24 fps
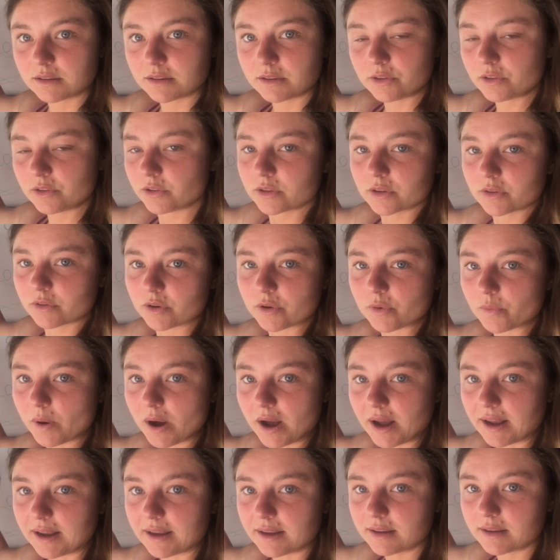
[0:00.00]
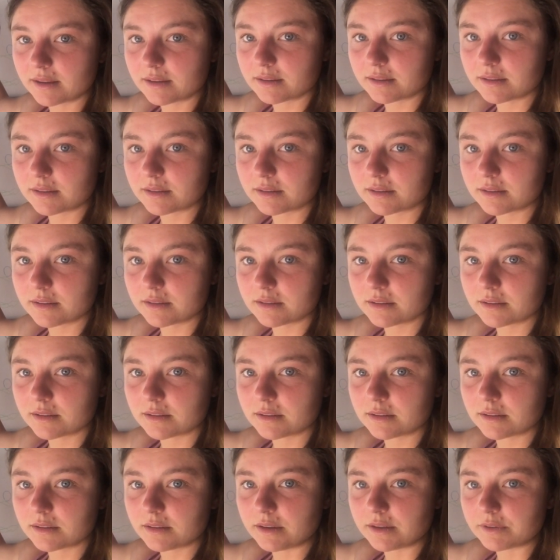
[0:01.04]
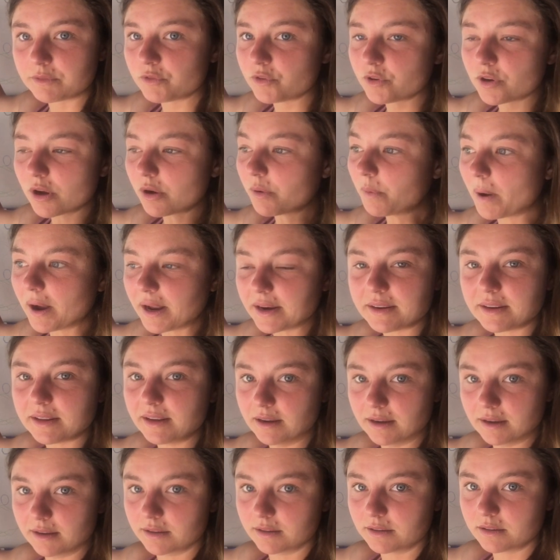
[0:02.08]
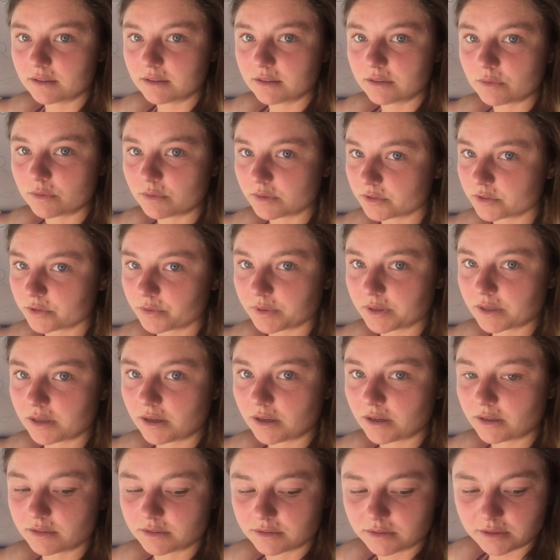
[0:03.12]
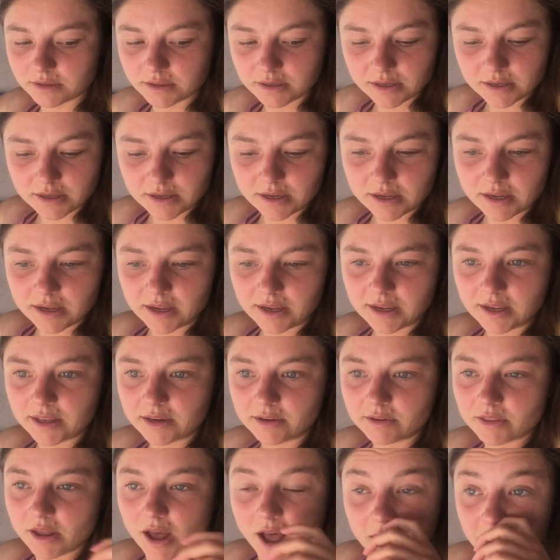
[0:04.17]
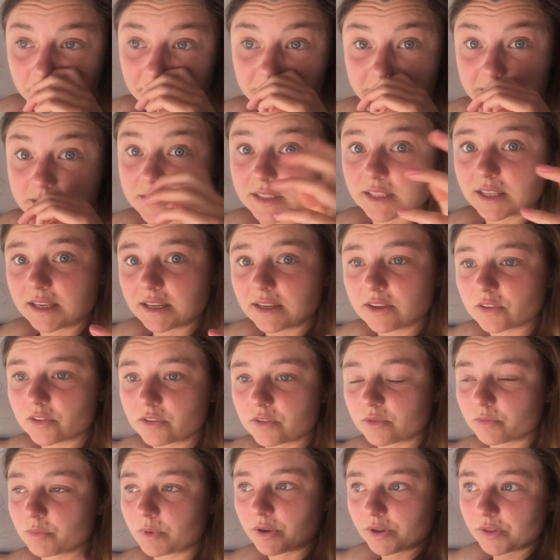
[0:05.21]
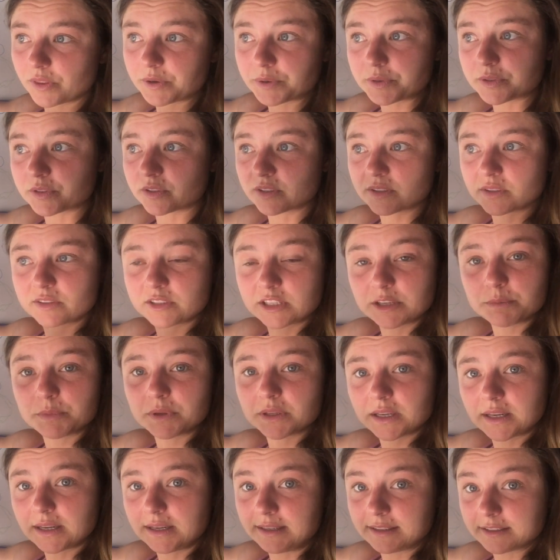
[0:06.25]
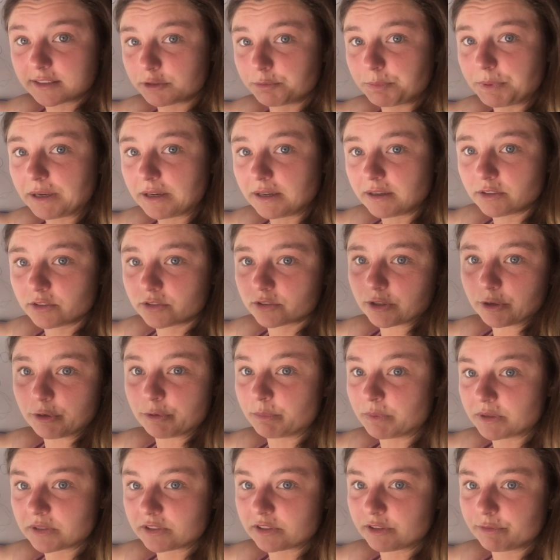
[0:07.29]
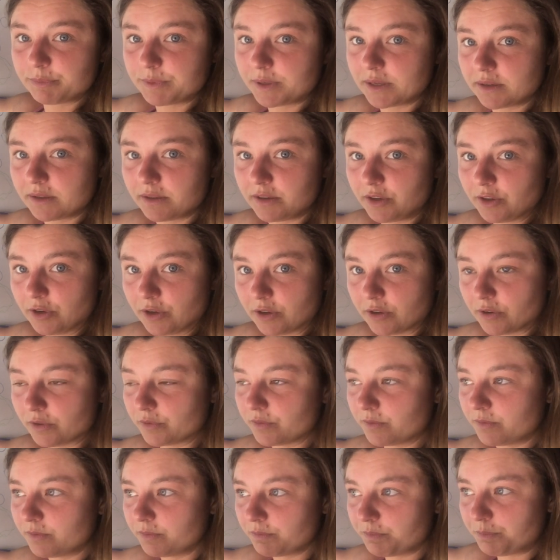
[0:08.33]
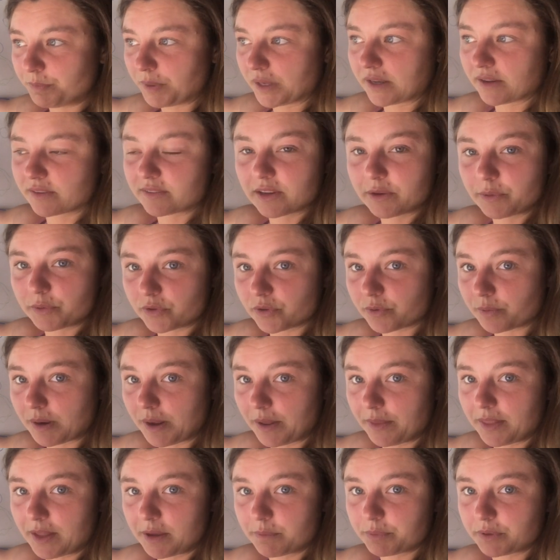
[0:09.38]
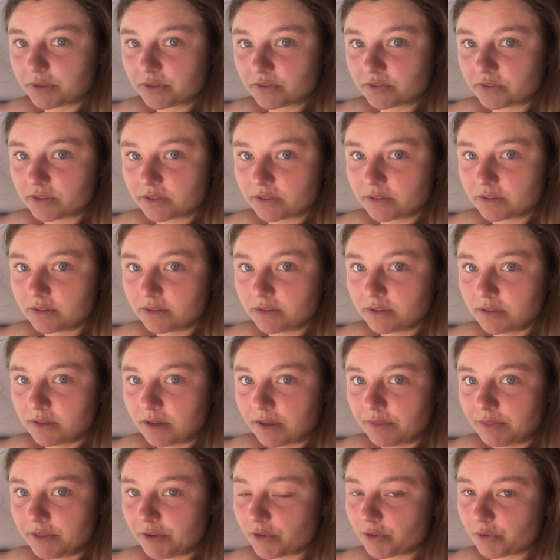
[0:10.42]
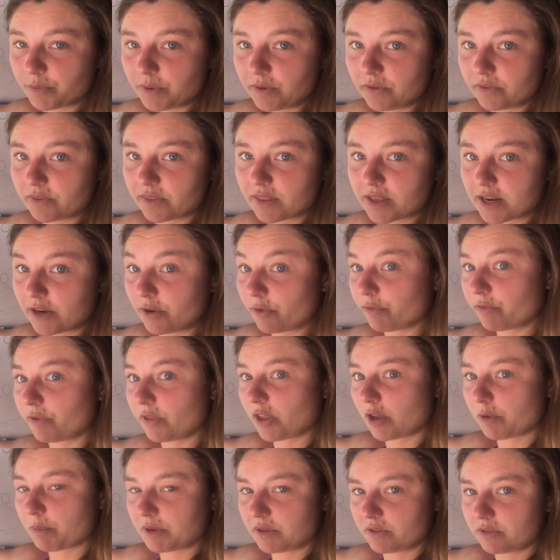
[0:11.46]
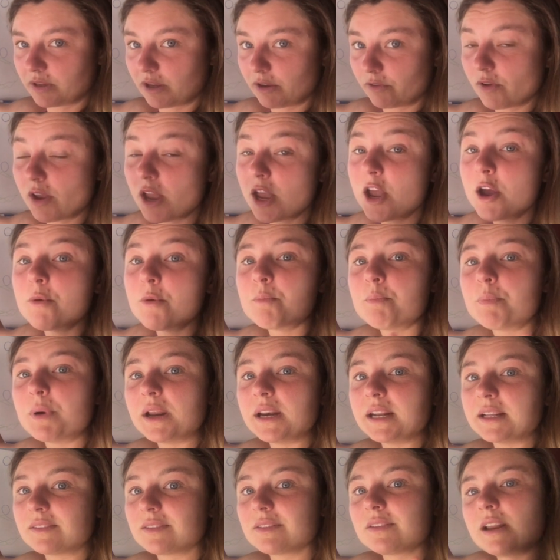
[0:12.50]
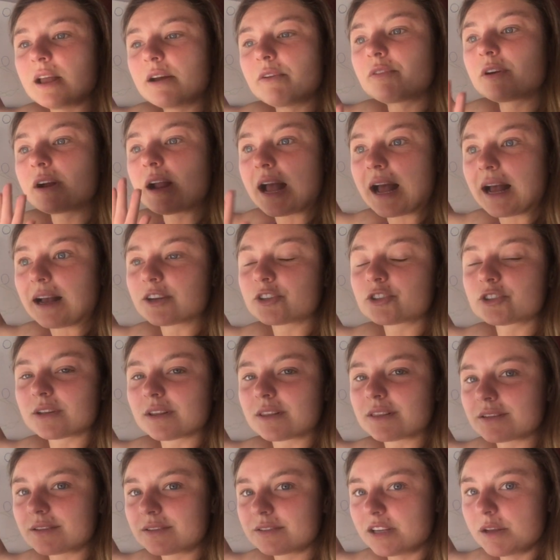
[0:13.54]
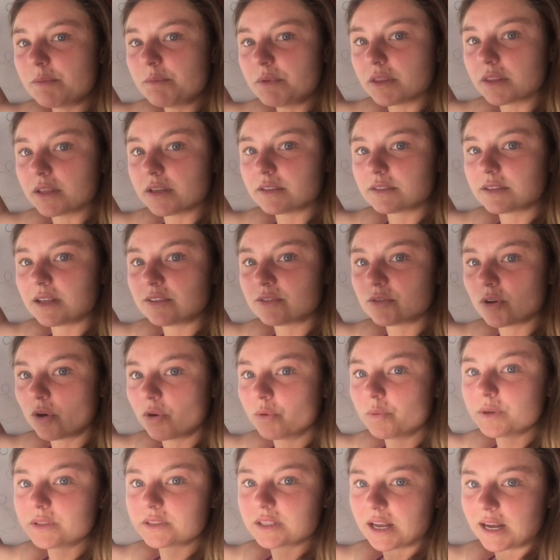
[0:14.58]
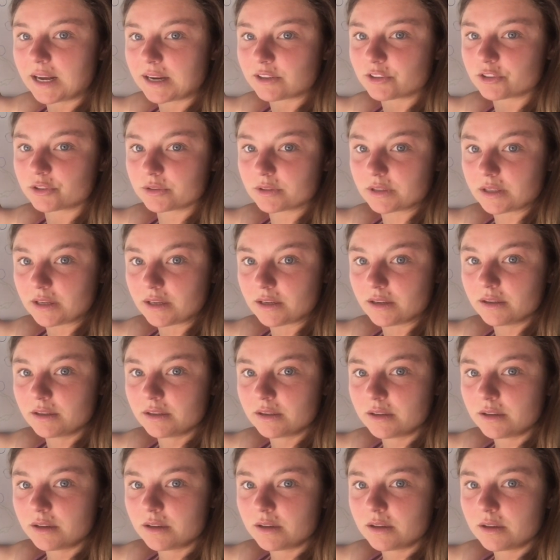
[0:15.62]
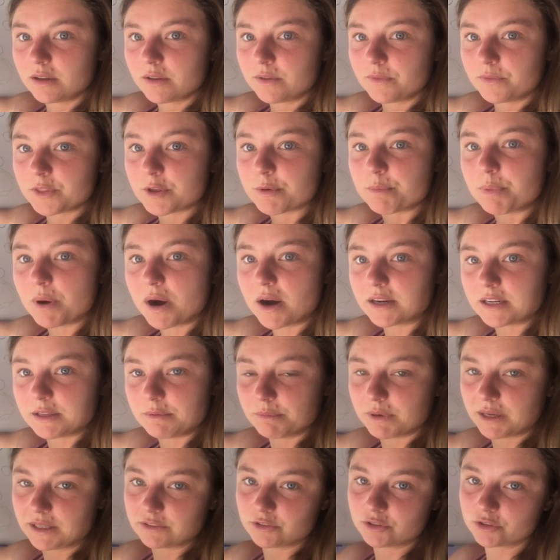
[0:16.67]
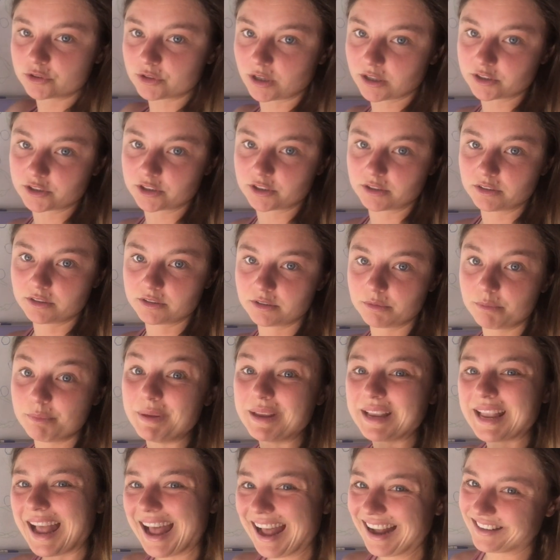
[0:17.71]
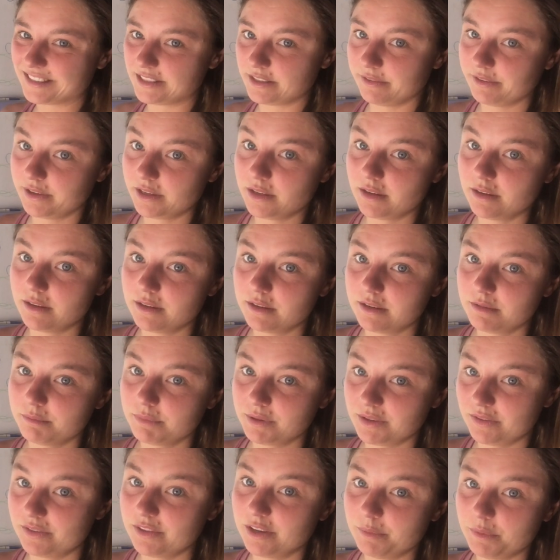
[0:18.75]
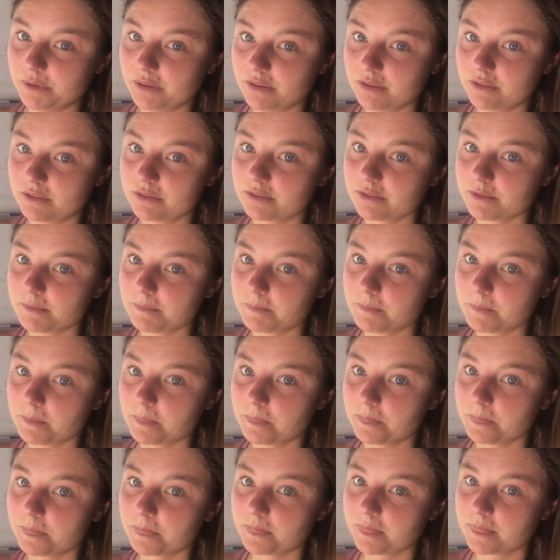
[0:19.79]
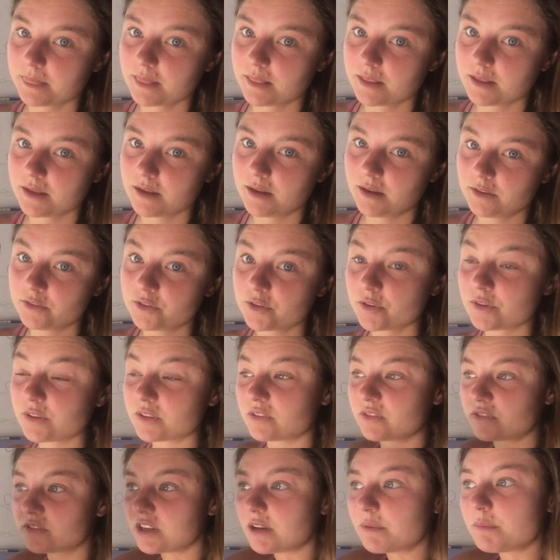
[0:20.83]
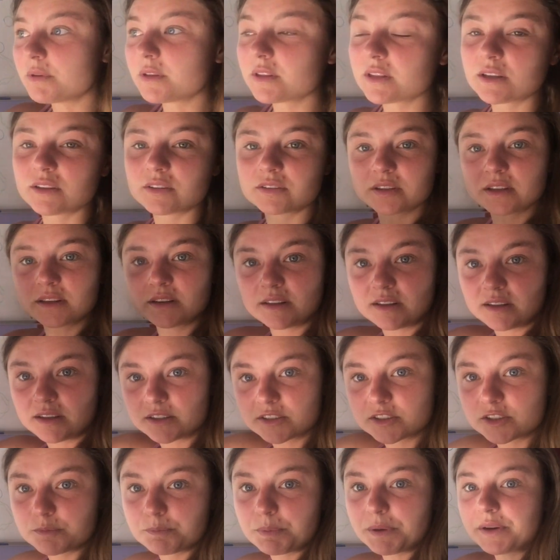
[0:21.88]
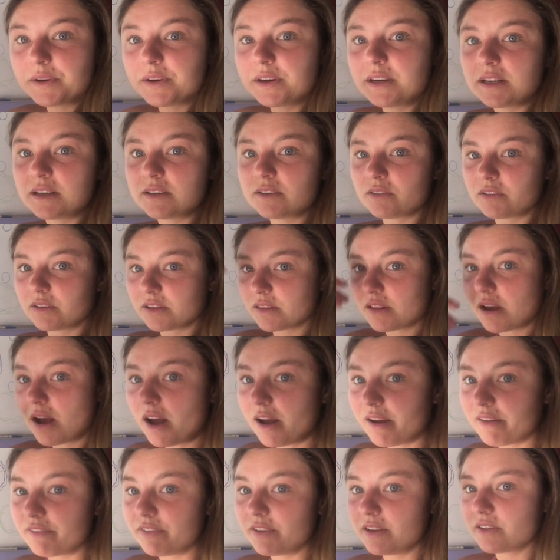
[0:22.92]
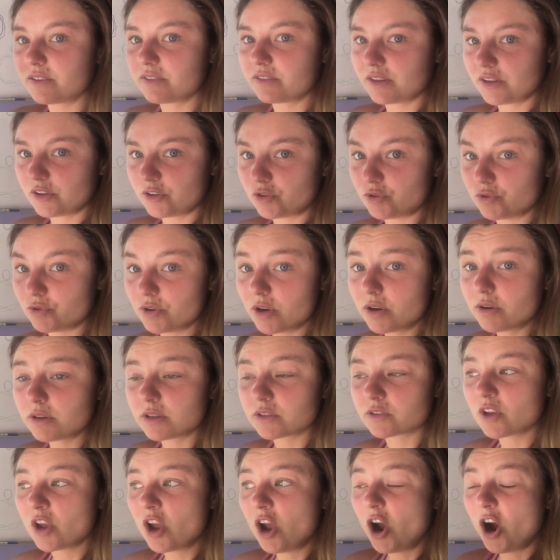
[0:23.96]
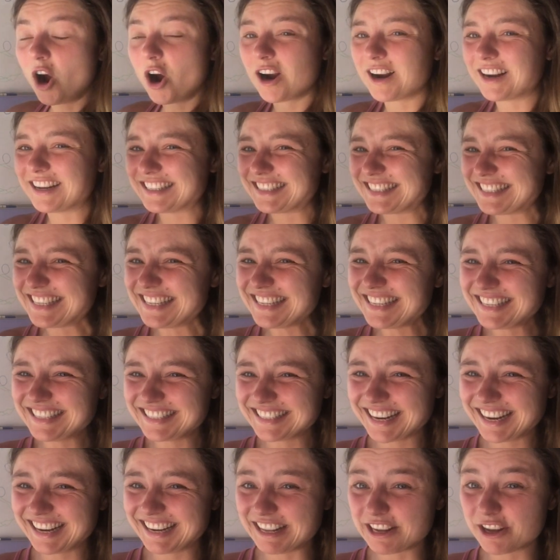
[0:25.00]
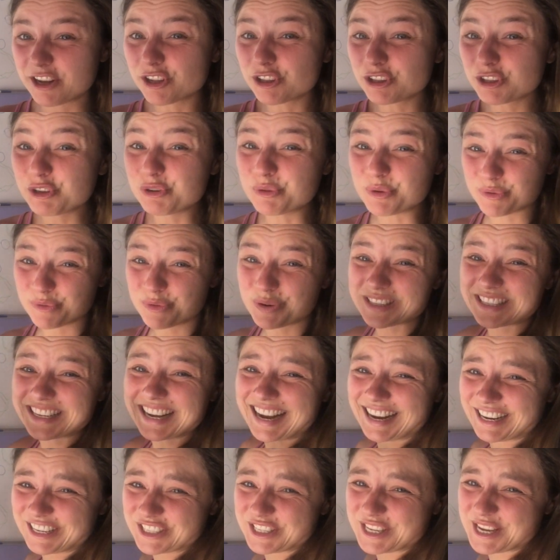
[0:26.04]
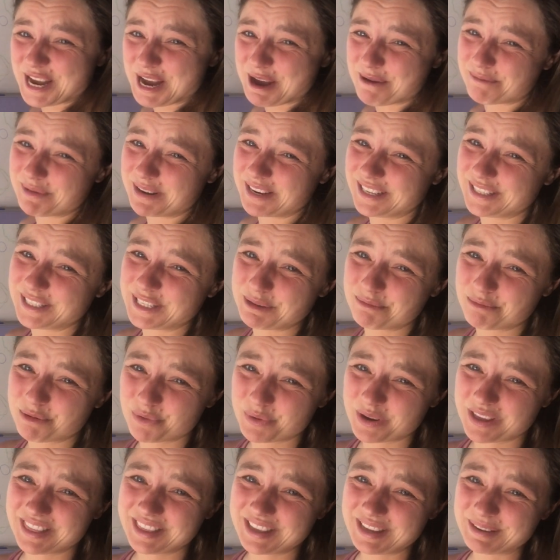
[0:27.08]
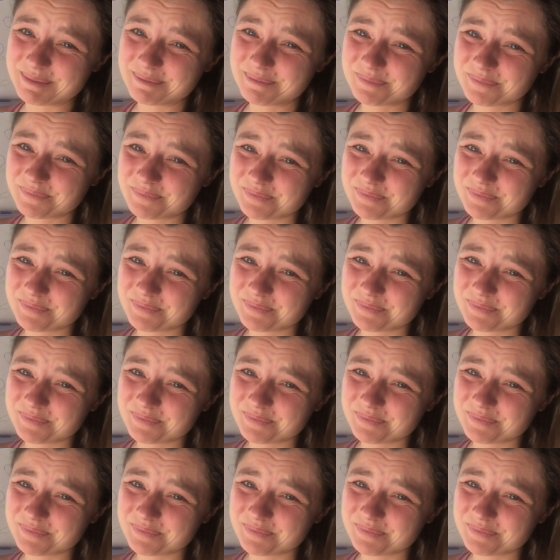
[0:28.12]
You don't know why. You have no idea what's going on. And the obvious thing is, well, there's this stimulating experience, so it must have been, you know, because I was around that person. And they're the reason that I don't feel like myself. But it's never actually the stimulus, it's always actually the body mind structures being activated by stimulus. And so the stimulus and the experience and the obvious things you notice are a teeny tiny clue of what's actually happening deeper within.